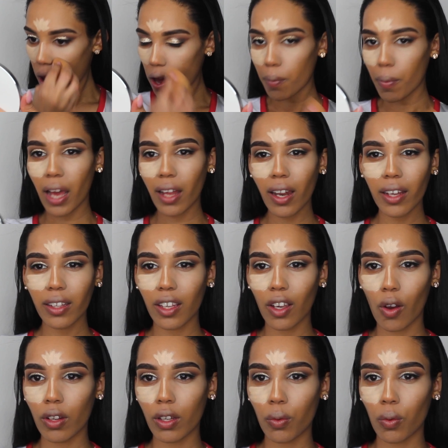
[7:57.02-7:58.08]
Am I like the
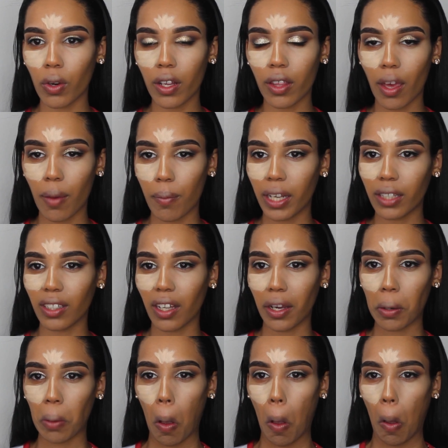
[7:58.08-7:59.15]
only one that makes
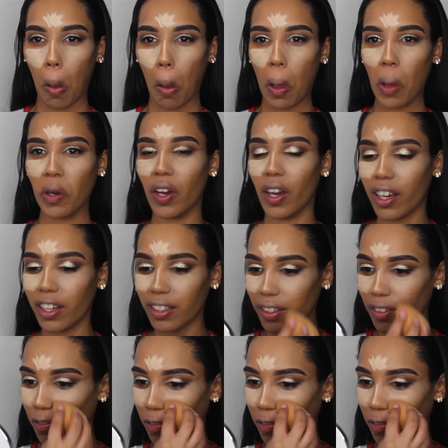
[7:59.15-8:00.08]
like an ugly